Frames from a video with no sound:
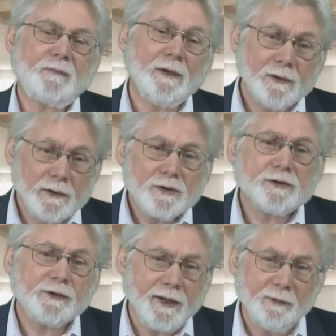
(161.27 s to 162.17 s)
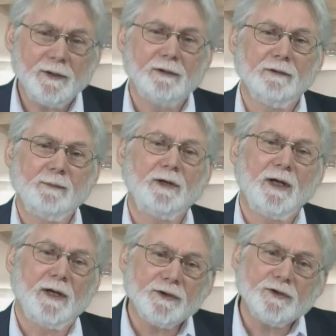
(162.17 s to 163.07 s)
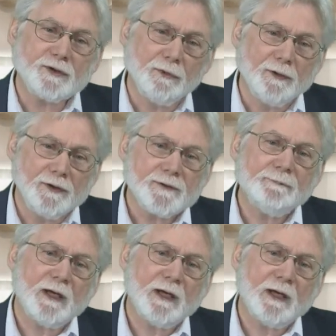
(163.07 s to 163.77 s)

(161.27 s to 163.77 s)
They'll also tell you what your reputation score is.